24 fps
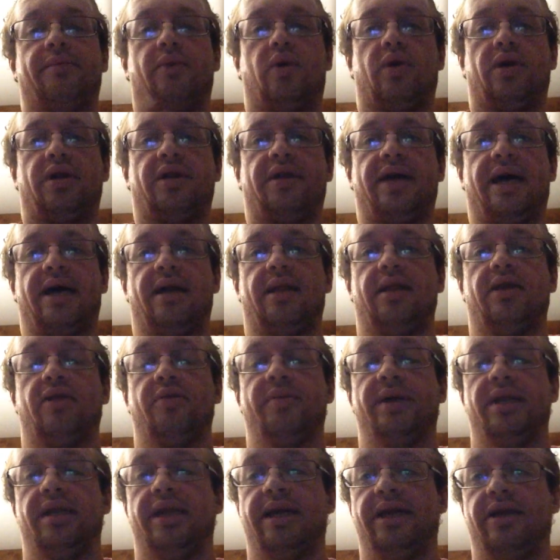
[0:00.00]
more into that a little
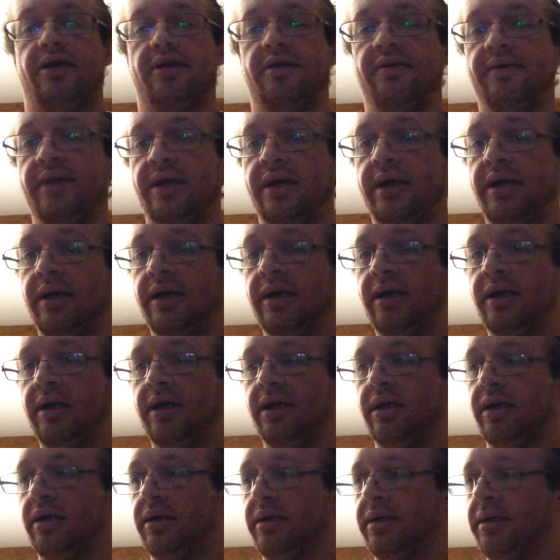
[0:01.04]
bit later.
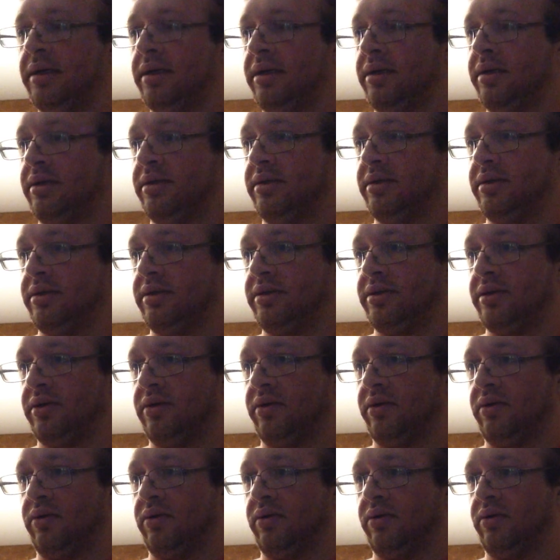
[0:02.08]

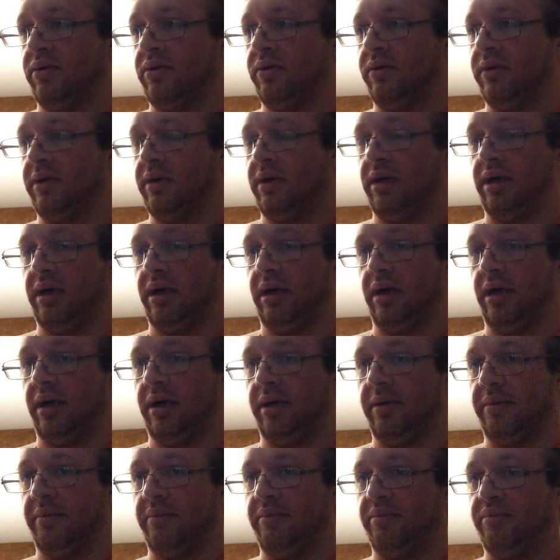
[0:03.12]
So
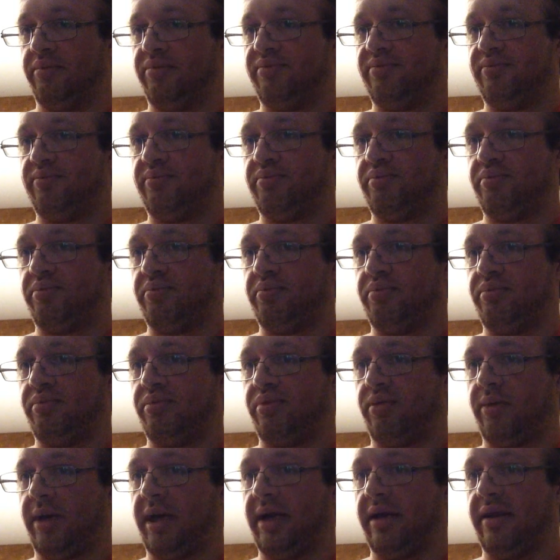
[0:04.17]

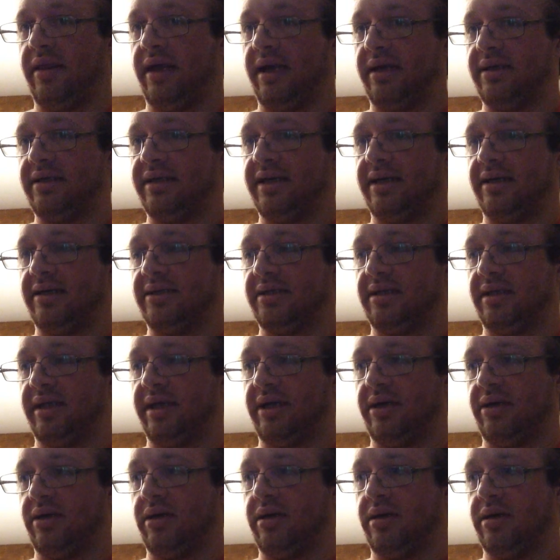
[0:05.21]
Priya then tells
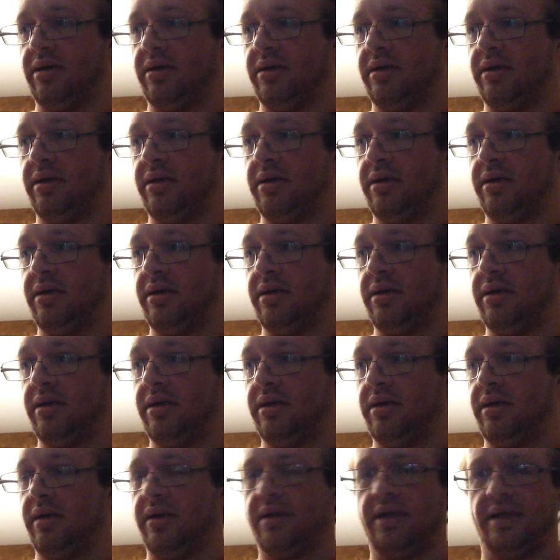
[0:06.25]
Leonard,
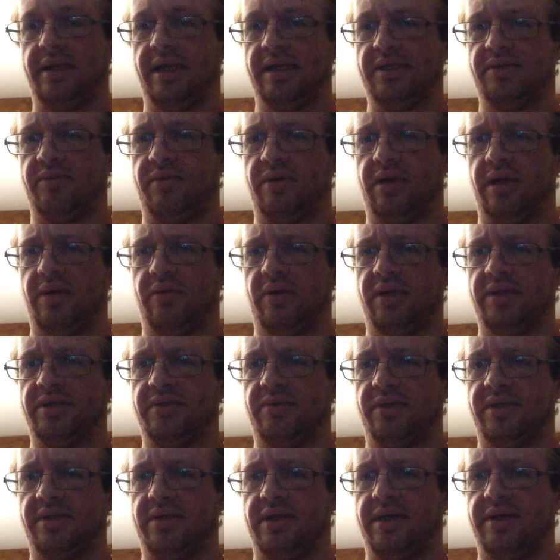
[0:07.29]
I think that's where I was,
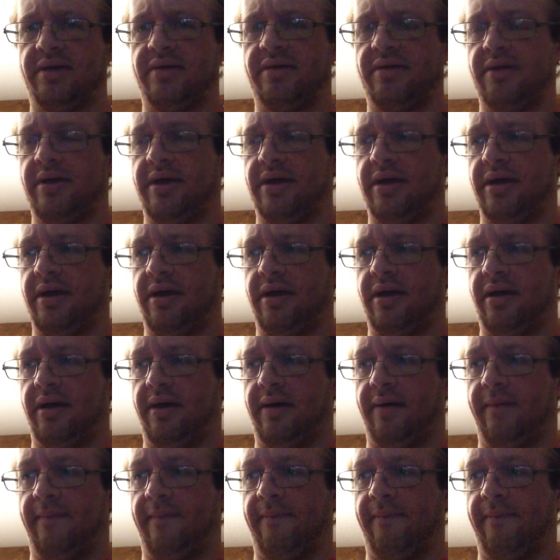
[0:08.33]
wasn't I?